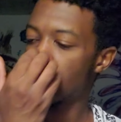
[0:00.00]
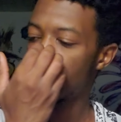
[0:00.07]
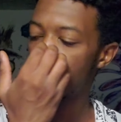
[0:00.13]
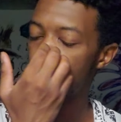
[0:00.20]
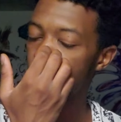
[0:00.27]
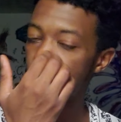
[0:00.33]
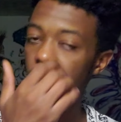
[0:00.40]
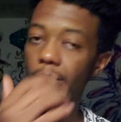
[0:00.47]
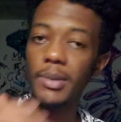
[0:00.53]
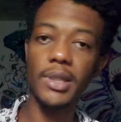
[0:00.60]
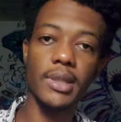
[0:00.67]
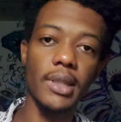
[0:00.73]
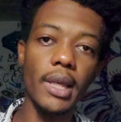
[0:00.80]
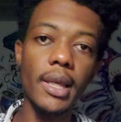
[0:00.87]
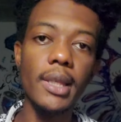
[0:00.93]
In some
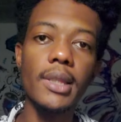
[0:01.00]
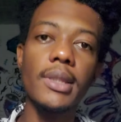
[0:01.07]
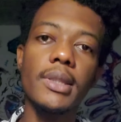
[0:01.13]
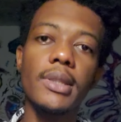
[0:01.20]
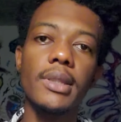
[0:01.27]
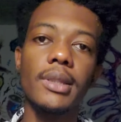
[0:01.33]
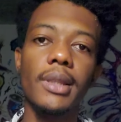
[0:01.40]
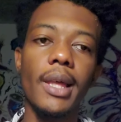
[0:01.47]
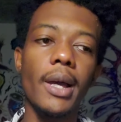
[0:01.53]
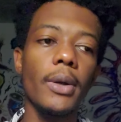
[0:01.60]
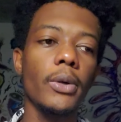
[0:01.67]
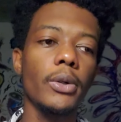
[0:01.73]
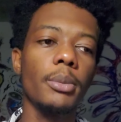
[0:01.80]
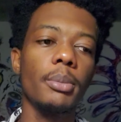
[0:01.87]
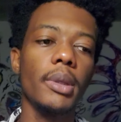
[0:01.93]
sense, that
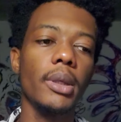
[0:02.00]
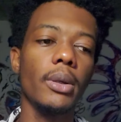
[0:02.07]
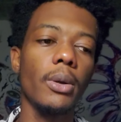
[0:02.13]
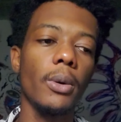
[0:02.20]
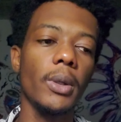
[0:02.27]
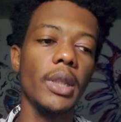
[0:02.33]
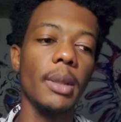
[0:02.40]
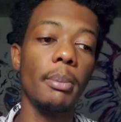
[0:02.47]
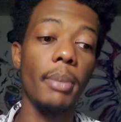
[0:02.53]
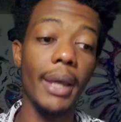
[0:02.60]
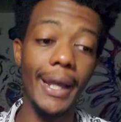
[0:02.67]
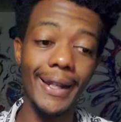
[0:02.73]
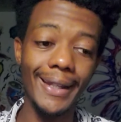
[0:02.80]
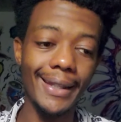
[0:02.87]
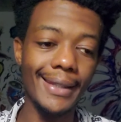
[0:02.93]
could be
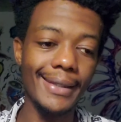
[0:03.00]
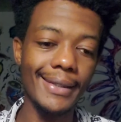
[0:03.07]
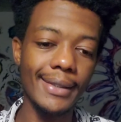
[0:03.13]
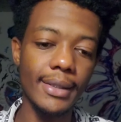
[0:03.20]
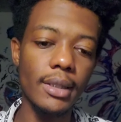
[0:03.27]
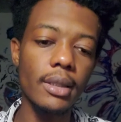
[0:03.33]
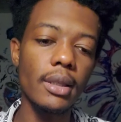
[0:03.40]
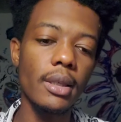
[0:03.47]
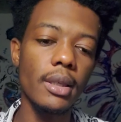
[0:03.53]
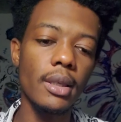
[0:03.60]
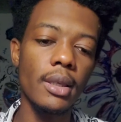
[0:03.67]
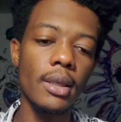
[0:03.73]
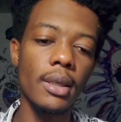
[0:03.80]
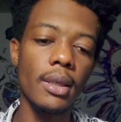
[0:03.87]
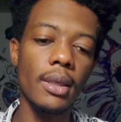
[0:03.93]
codependency,
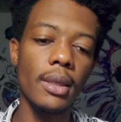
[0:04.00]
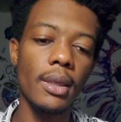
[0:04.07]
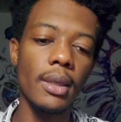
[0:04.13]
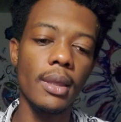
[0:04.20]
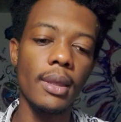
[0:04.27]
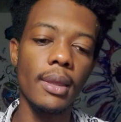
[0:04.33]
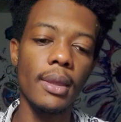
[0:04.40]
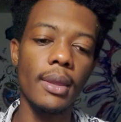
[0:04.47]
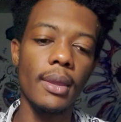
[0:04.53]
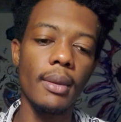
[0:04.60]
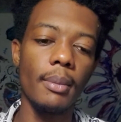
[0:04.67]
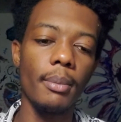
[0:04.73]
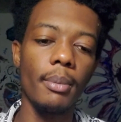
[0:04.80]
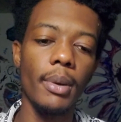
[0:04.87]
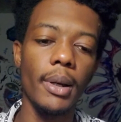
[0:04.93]

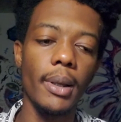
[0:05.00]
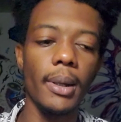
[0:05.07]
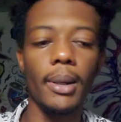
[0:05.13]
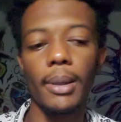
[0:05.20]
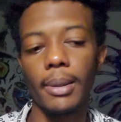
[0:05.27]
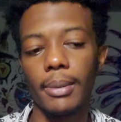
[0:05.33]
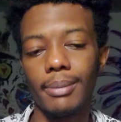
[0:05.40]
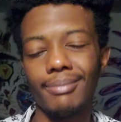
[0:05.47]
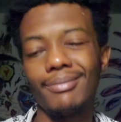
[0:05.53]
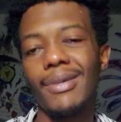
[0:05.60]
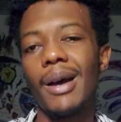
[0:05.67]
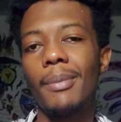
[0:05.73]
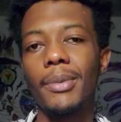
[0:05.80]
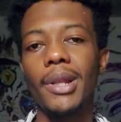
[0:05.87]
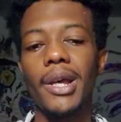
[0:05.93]
but
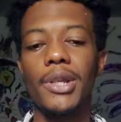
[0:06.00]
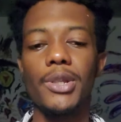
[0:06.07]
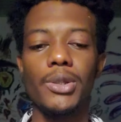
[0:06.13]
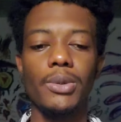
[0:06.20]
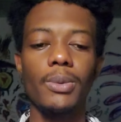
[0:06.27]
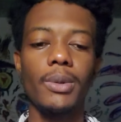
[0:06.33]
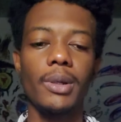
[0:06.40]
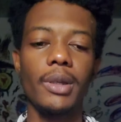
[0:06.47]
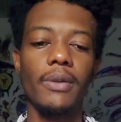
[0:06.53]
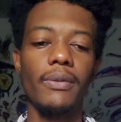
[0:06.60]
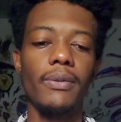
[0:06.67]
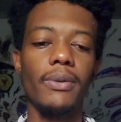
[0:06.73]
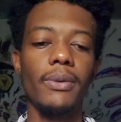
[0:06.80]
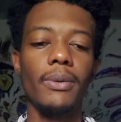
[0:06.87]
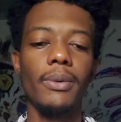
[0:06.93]
I'm not sure if
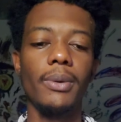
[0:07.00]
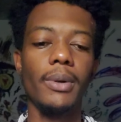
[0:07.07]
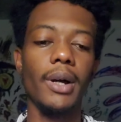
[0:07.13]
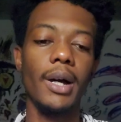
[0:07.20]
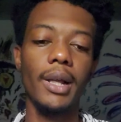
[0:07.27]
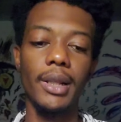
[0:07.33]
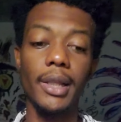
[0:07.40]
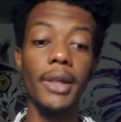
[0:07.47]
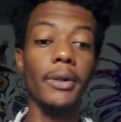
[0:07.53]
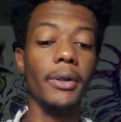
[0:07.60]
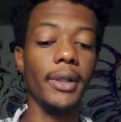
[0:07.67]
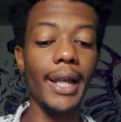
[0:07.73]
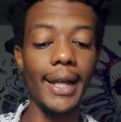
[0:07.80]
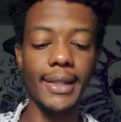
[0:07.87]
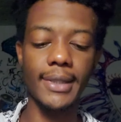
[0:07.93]
you lean on
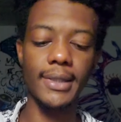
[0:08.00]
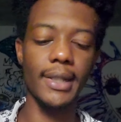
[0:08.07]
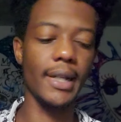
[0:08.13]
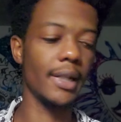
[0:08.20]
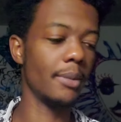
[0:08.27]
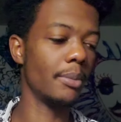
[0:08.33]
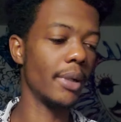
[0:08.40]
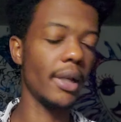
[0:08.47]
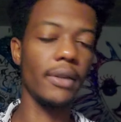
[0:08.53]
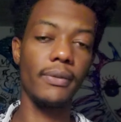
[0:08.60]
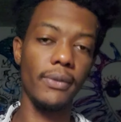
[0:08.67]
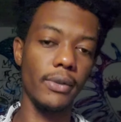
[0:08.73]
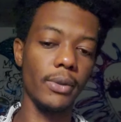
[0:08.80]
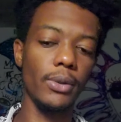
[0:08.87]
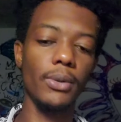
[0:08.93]
that side. But if
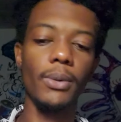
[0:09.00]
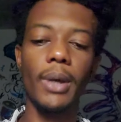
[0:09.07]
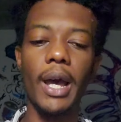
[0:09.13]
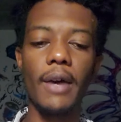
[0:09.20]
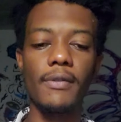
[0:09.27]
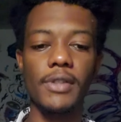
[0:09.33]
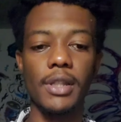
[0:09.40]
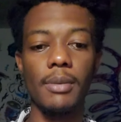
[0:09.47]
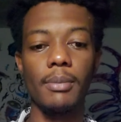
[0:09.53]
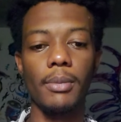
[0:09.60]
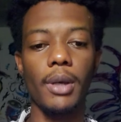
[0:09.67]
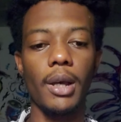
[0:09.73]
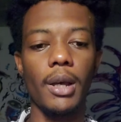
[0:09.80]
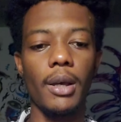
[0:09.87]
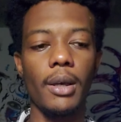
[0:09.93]
you do have some,
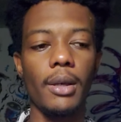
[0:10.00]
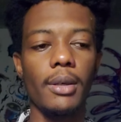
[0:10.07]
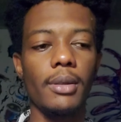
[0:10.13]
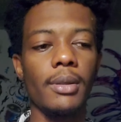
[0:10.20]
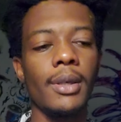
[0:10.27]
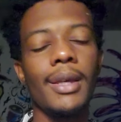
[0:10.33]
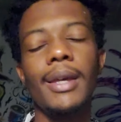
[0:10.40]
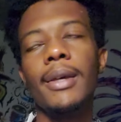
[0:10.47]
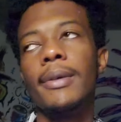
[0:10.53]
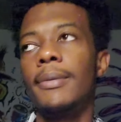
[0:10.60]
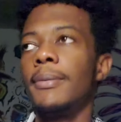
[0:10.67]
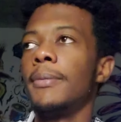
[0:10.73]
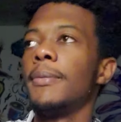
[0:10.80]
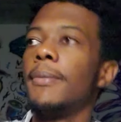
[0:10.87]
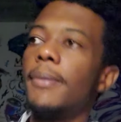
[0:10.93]

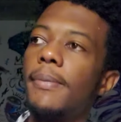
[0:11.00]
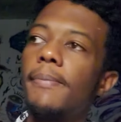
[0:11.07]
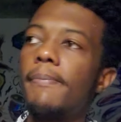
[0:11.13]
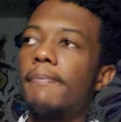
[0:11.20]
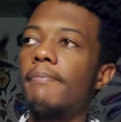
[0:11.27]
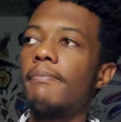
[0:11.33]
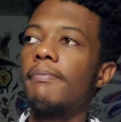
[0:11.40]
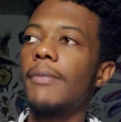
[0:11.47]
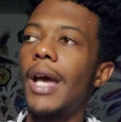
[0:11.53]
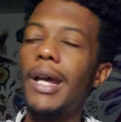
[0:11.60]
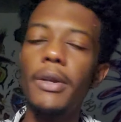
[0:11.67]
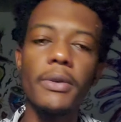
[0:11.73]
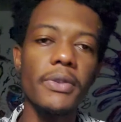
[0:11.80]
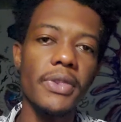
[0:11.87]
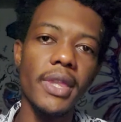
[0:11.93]
I
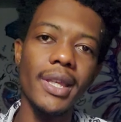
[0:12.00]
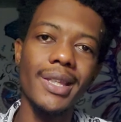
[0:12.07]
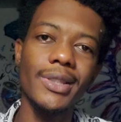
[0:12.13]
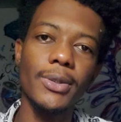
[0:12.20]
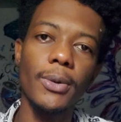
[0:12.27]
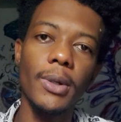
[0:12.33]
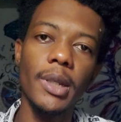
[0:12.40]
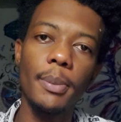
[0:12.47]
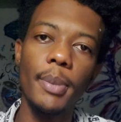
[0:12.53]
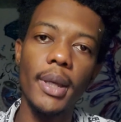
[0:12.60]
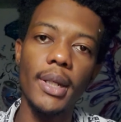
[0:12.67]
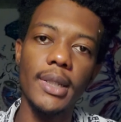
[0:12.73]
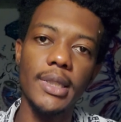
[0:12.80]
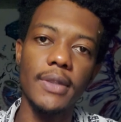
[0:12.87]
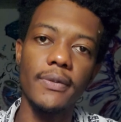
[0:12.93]
don't think it's
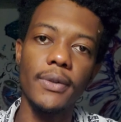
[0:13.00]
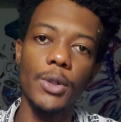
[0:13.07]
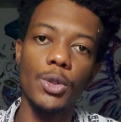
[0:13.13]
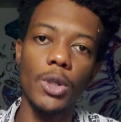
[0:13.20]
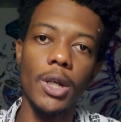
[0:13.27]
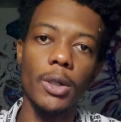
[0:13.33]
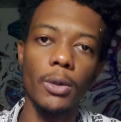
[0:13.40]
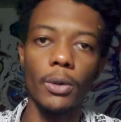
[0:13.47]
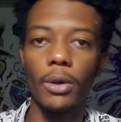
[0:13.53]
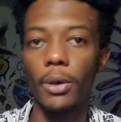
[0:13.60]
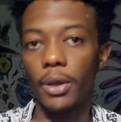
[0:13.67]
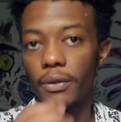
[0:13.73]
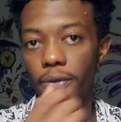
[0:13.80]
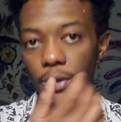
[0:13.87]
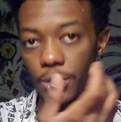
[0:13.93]
codependency if you're trying to grow,
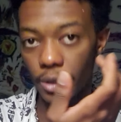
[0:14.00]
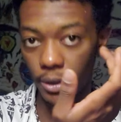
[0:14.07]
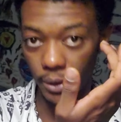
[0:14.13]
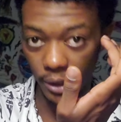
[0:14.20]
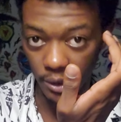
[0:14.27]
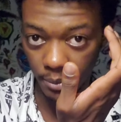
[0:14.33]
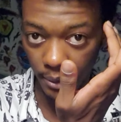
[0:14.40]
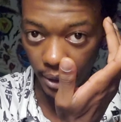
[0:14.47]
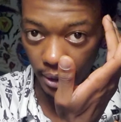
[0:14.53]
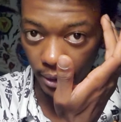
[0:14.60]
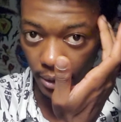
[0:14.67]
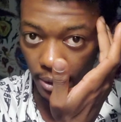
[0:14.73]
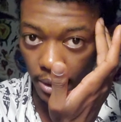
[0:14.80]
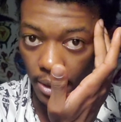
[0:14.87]
if you're trying to expand.